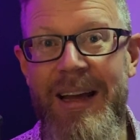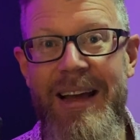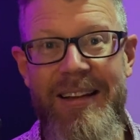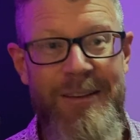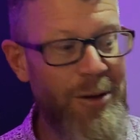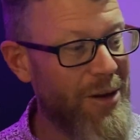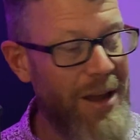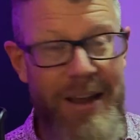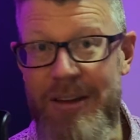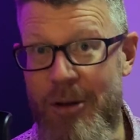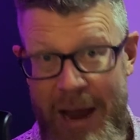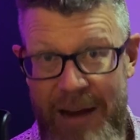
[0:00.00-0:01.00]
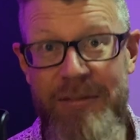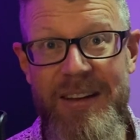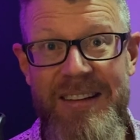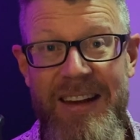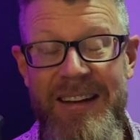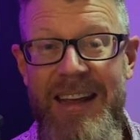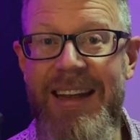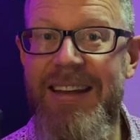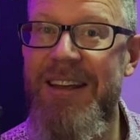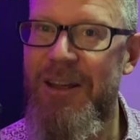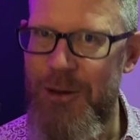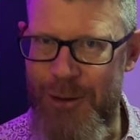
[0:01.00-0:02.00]
So you have the technique,
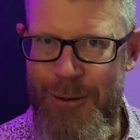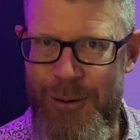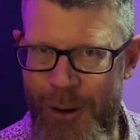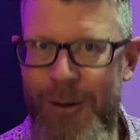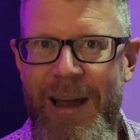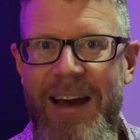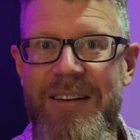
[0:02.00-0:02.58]
you know how to